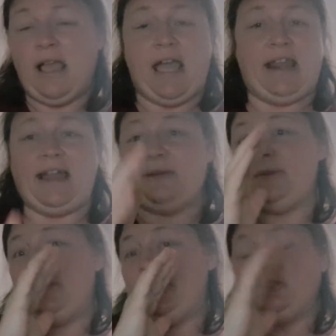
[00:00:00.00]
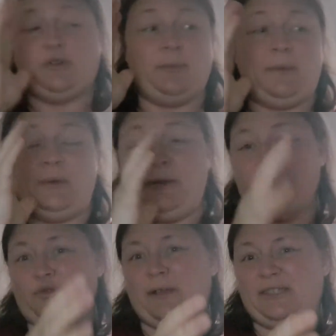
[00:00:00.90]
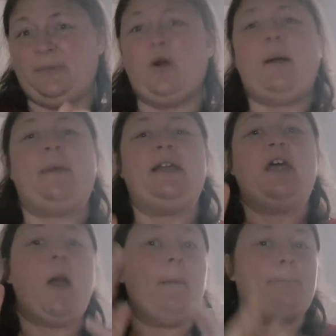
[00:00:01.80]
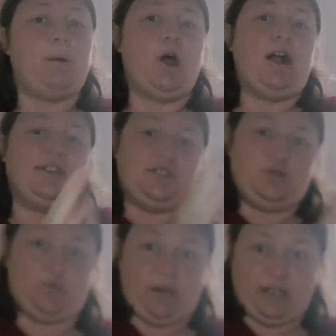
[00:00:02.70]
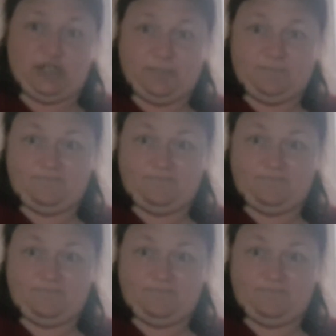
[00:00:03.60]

And like when I'm talking about small, I mean prior to school age.